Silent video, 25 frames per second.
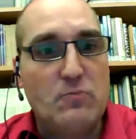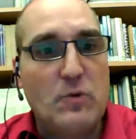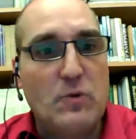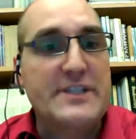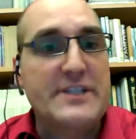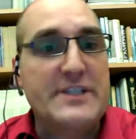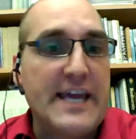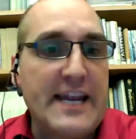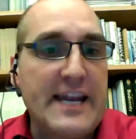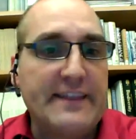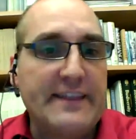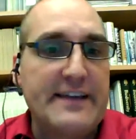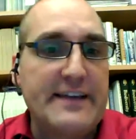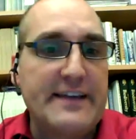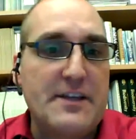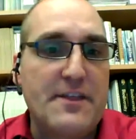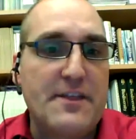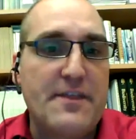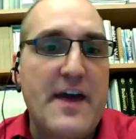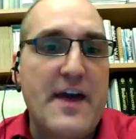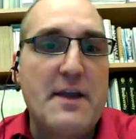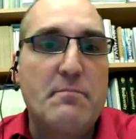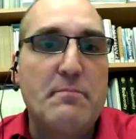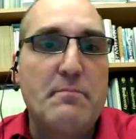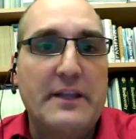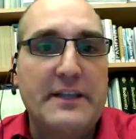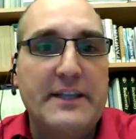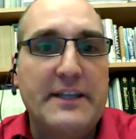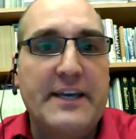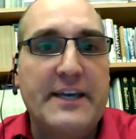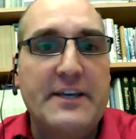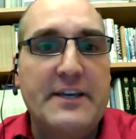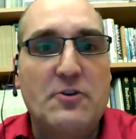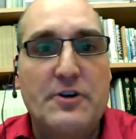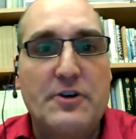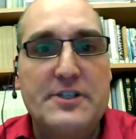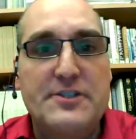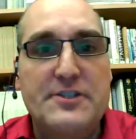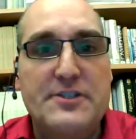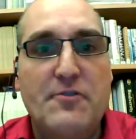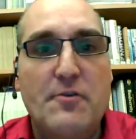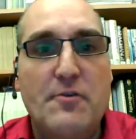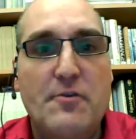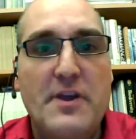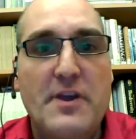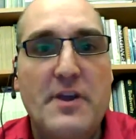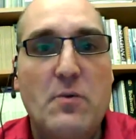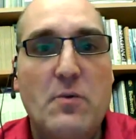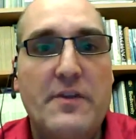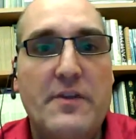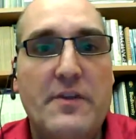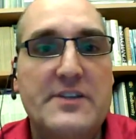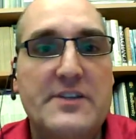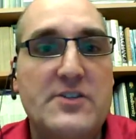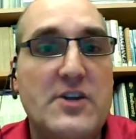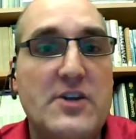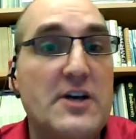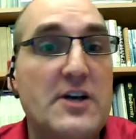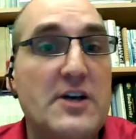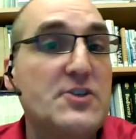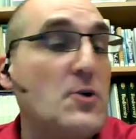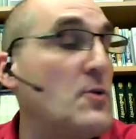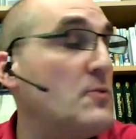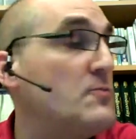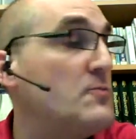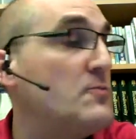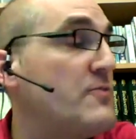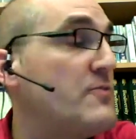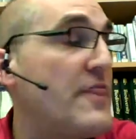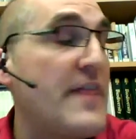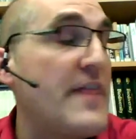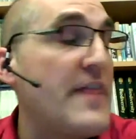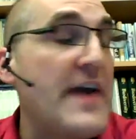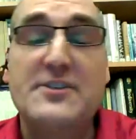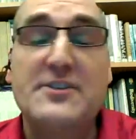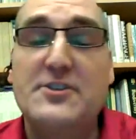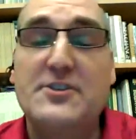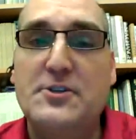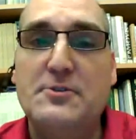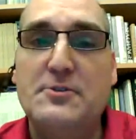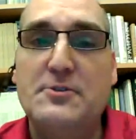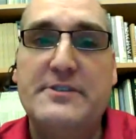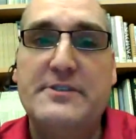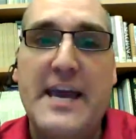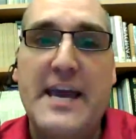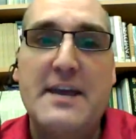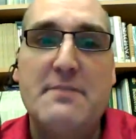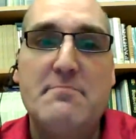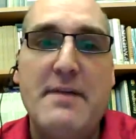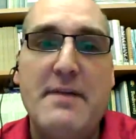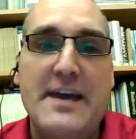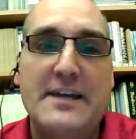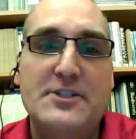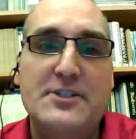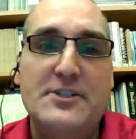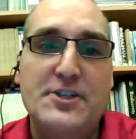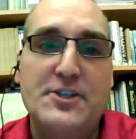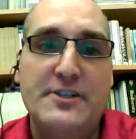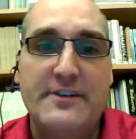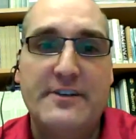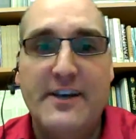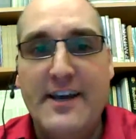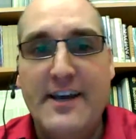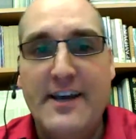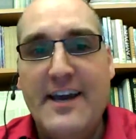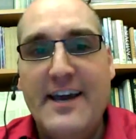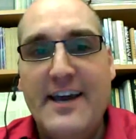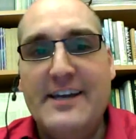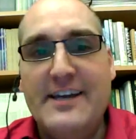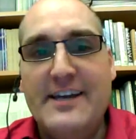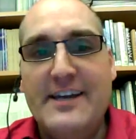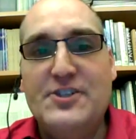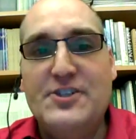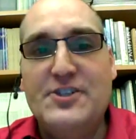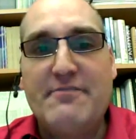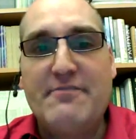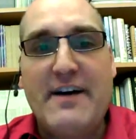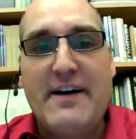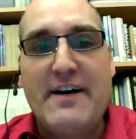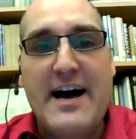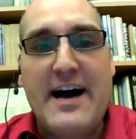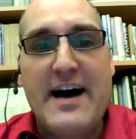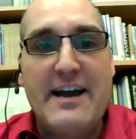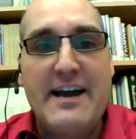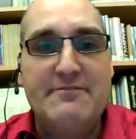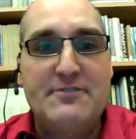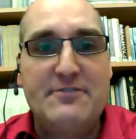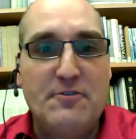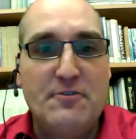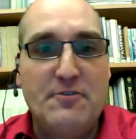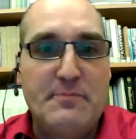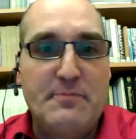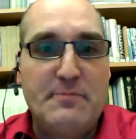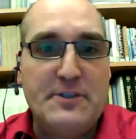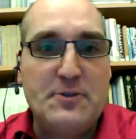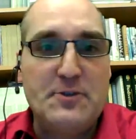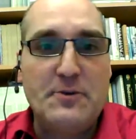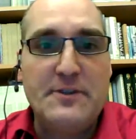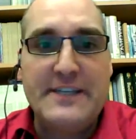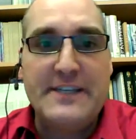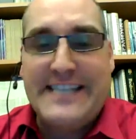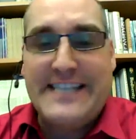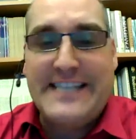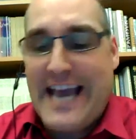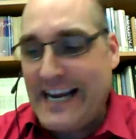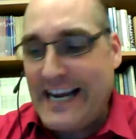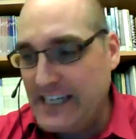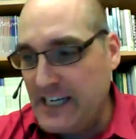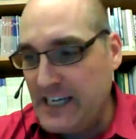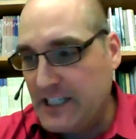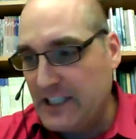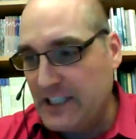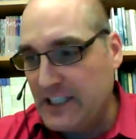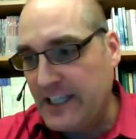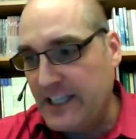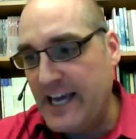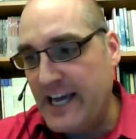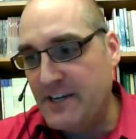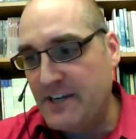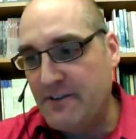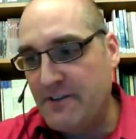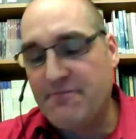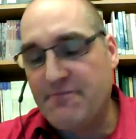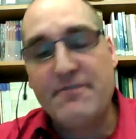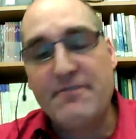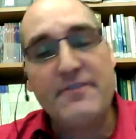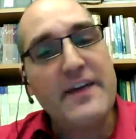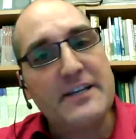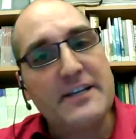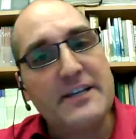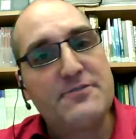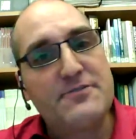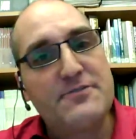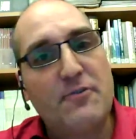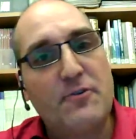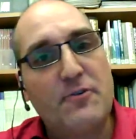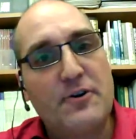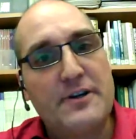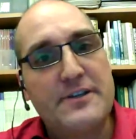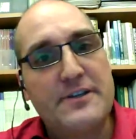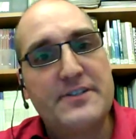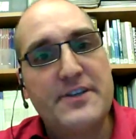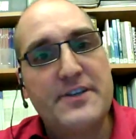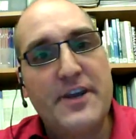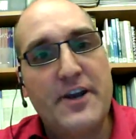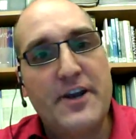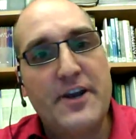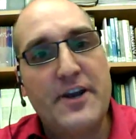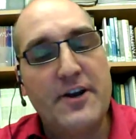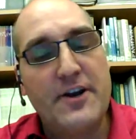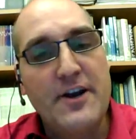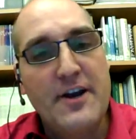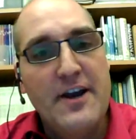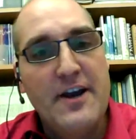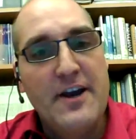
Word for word: Once again, I'd like to thank Billy and Chris for being with us. Also, thanks to Dan Mansion and Jeff Ives, who have been doing the technical end of things for us here.